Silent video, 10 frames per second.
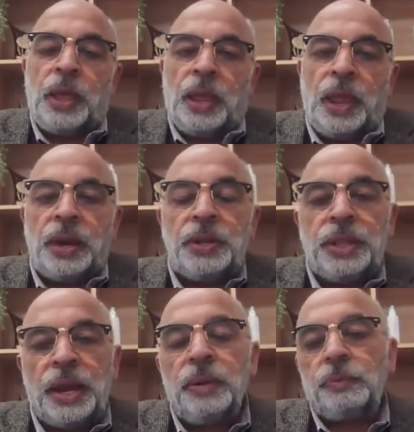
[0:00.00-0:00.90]
And
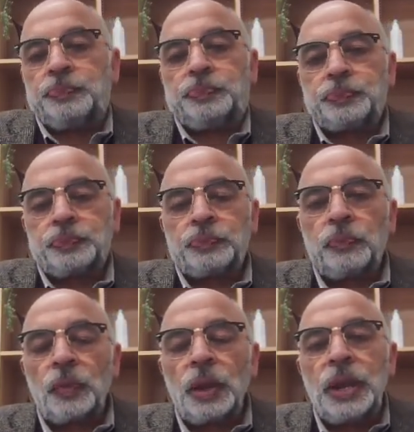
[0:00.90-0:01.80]
then
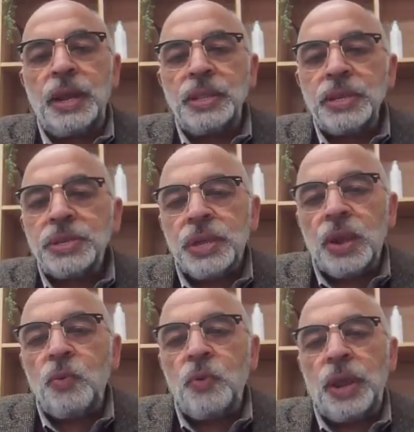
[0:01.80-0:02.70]
in the same
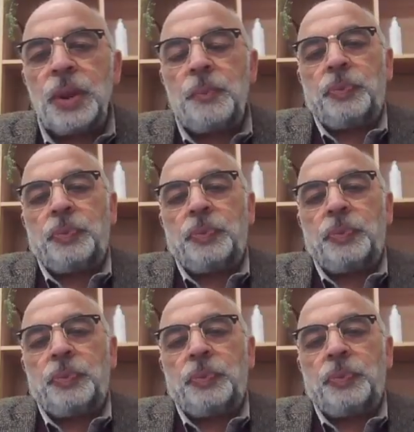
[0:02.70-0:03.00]
way,